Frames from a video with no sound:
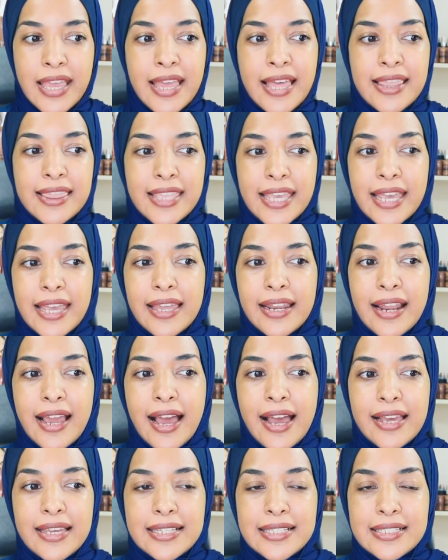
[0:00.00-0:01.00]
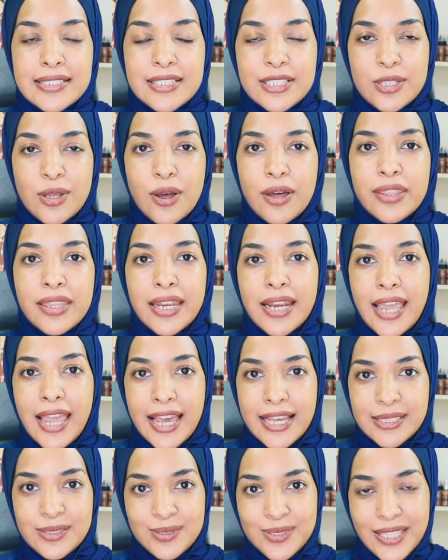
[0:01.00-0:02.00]
then I saw that I
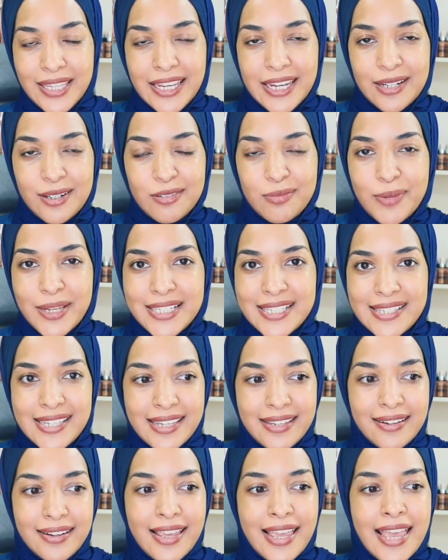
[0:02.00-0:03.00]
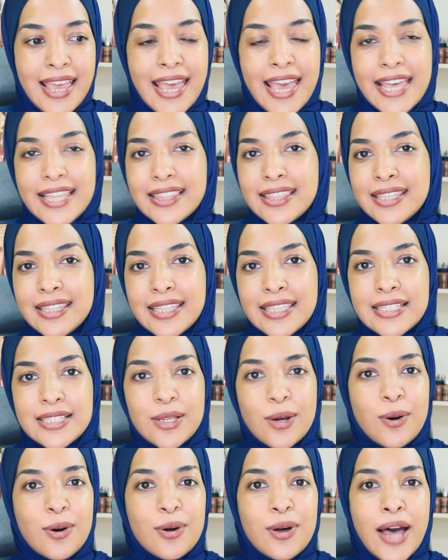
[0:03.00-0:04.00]
had to take care of my skin. And this
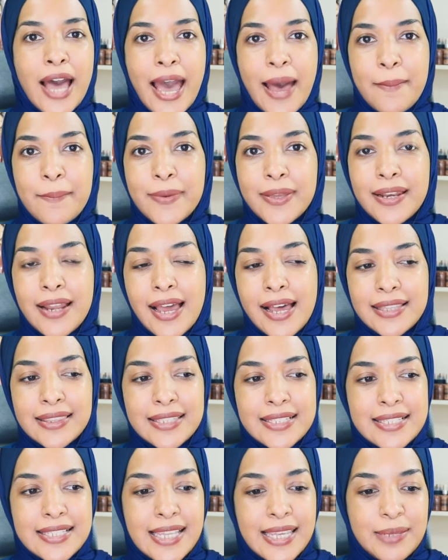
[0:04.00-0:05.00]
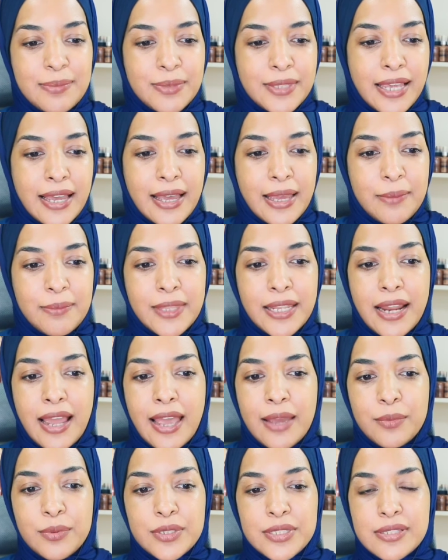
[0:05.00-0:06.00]
all happened at the same time that I
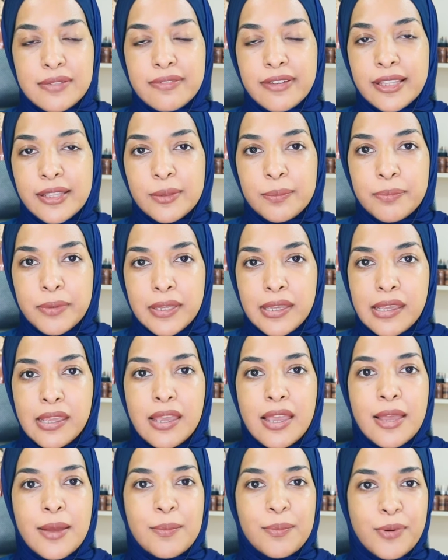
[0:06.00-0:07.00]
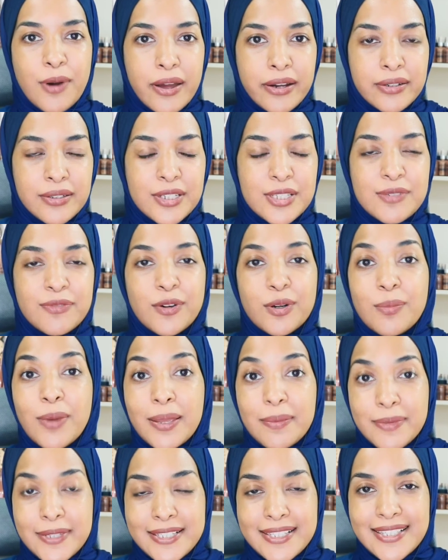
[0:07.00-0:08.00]
was developing products for my
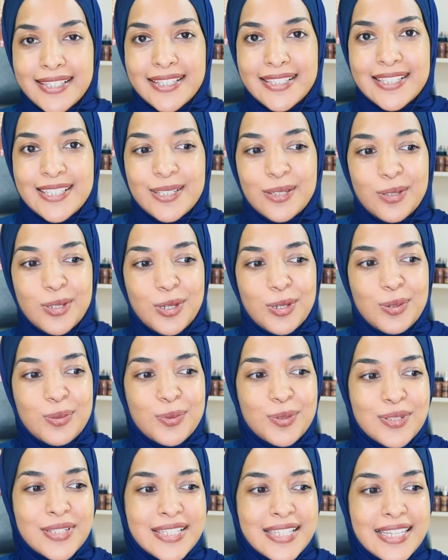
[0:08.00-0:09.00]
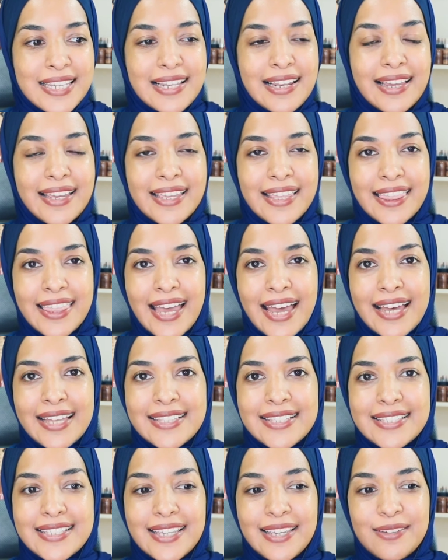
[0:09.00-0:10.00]
business. So you will see like that
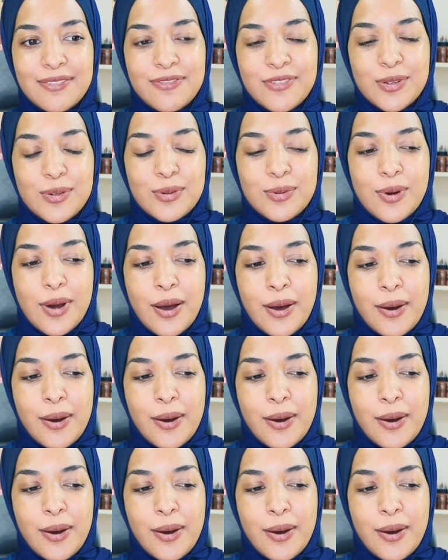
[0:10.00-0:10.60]
if you